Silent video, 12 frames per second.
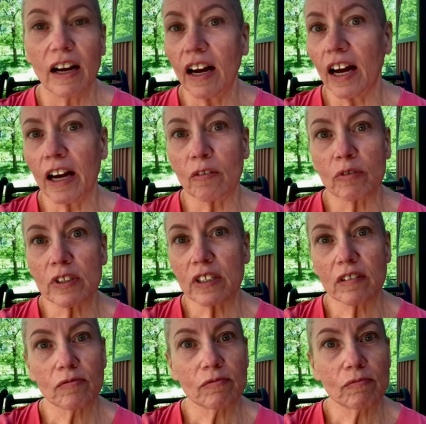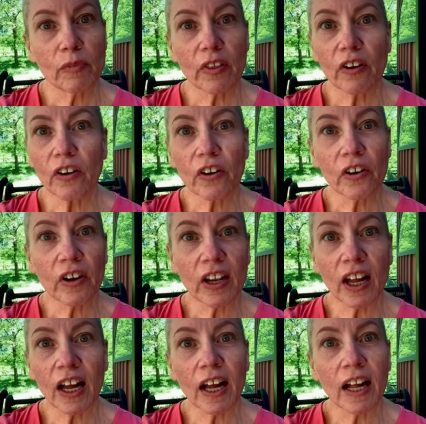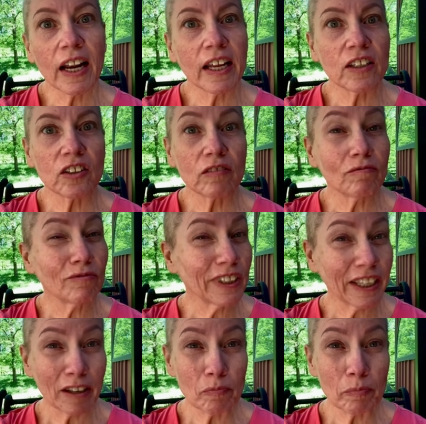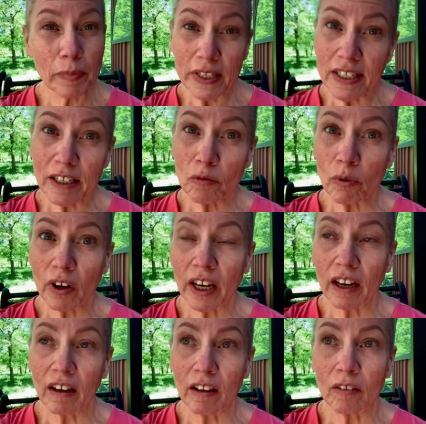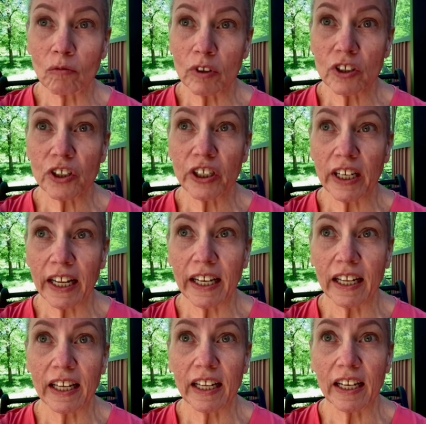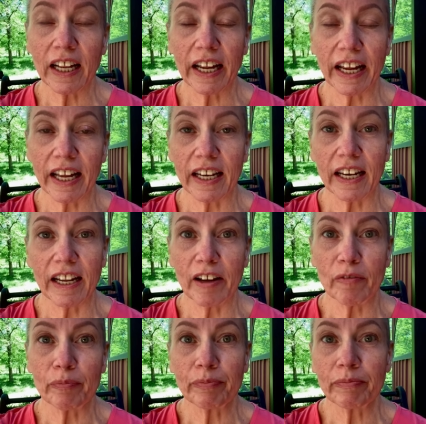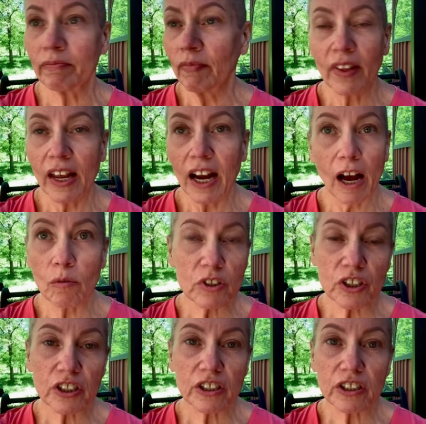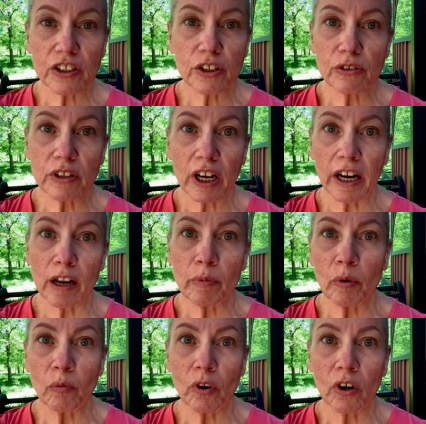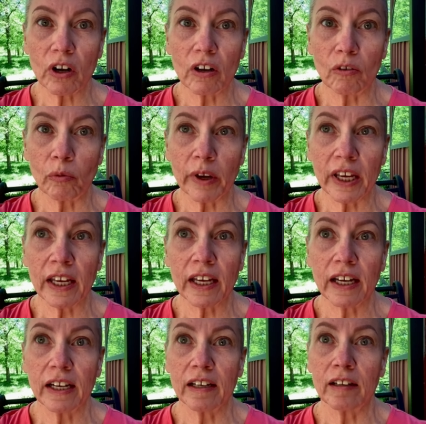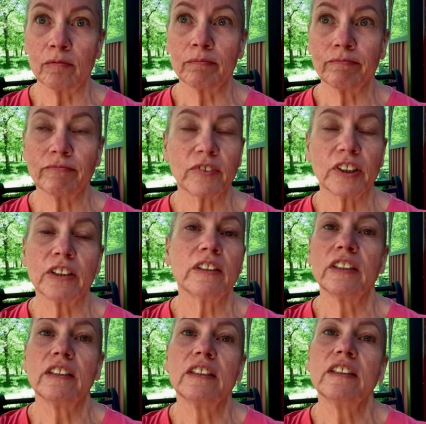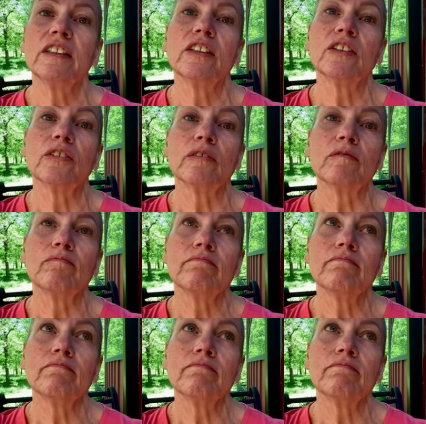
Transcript: I was with her a lot and really busy working on what she needed. And um, I was just too tied up at work all week um, to, to